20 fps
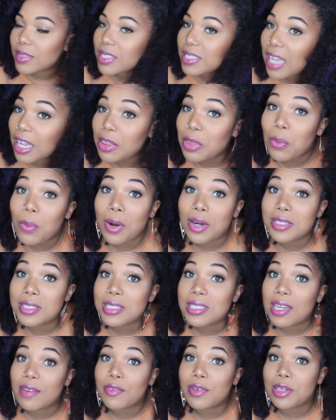It's not the
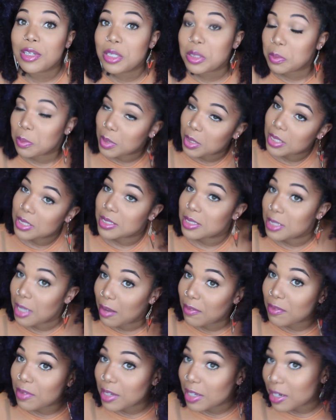worst it's ever looked, but it's
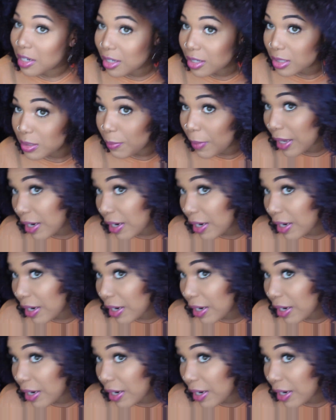definitely looked